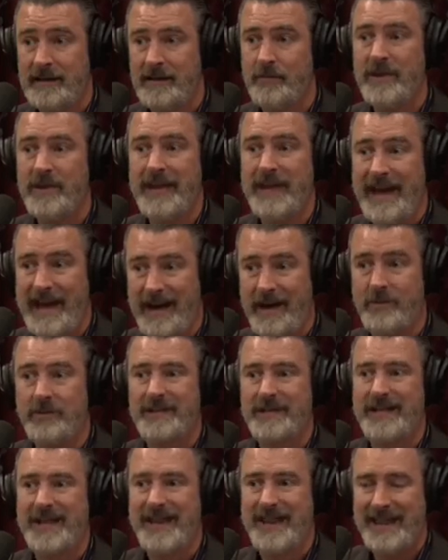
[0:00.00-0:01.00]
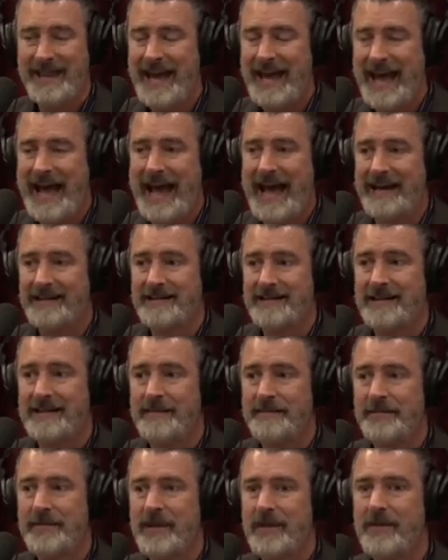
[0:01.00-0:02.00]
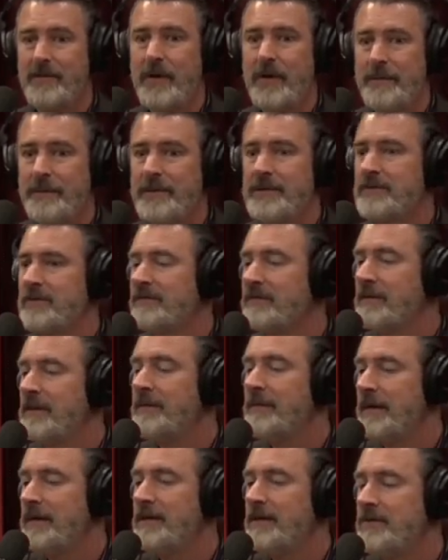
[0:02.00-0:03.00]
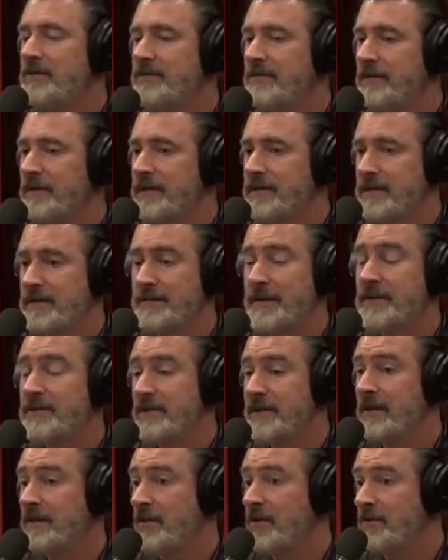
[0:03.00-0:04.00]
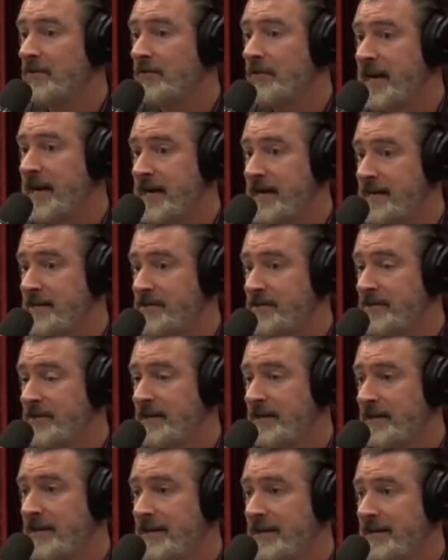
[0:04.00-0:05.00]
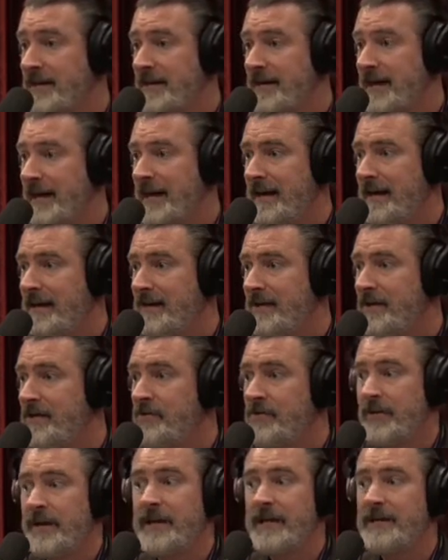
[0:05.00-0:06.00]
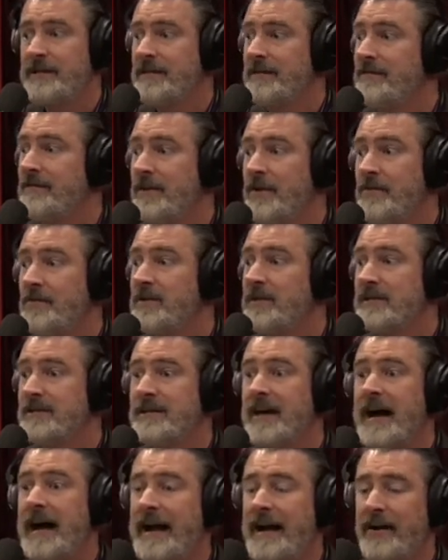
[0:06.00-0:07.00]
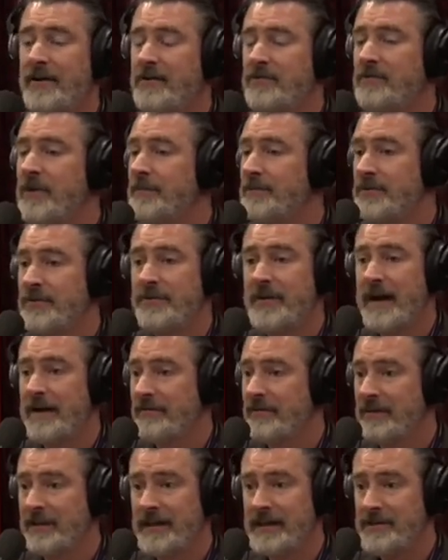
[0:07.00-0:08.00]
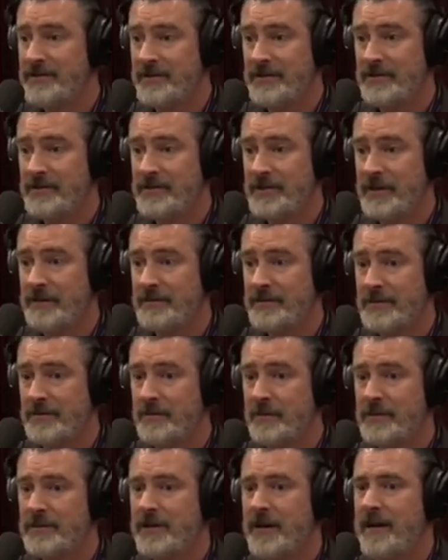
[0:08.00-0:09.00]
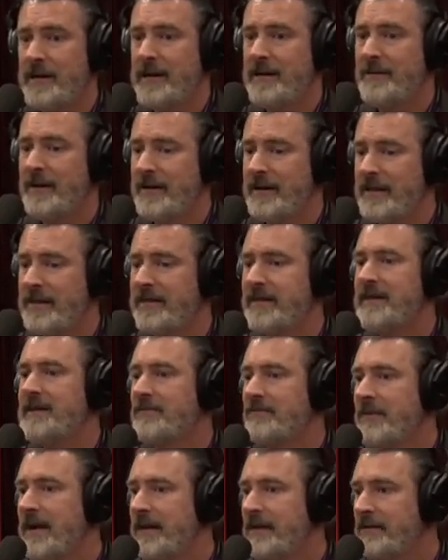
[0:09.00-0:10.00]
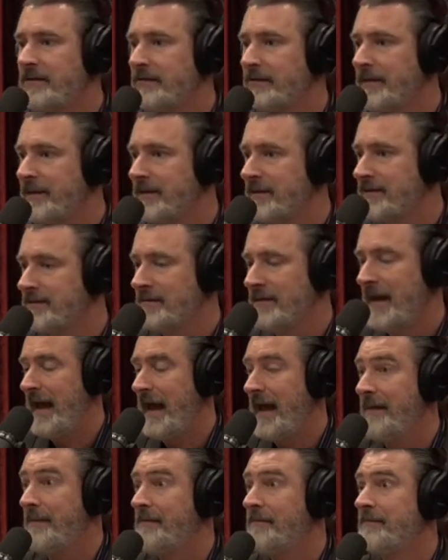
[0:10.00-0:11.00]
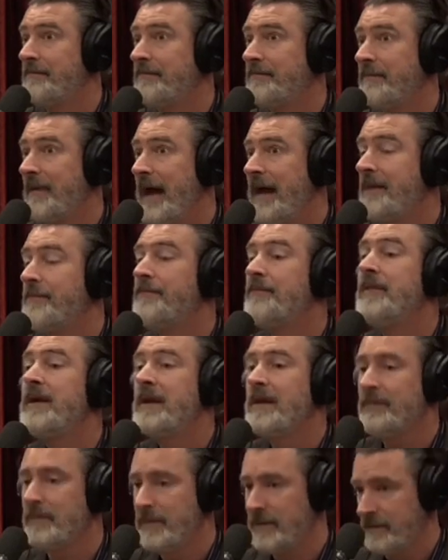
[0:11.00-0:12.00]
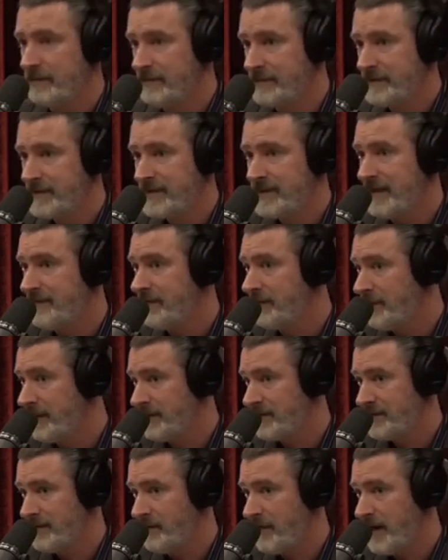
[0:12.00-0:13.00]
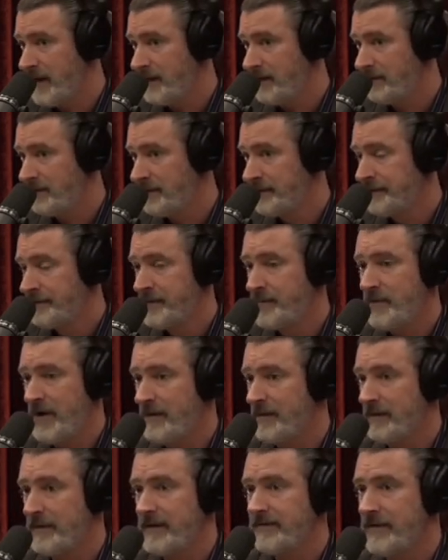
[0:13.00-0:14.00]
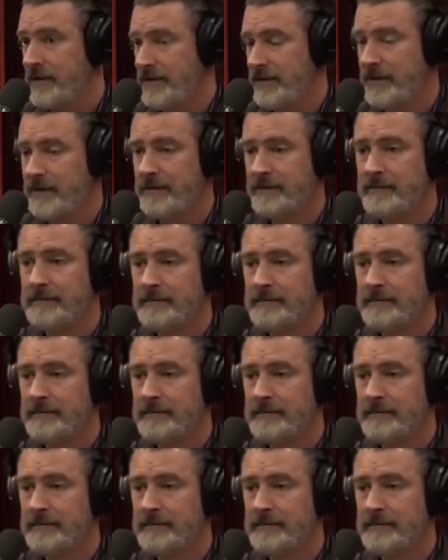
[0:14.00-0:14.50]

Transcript: Without that, the weapons are of limited usefulness, especially at long range. And the Ukrainians have no desire to rupture that relationship. So we're talking about a theoretical that is at a minimum 7 months away, probably further.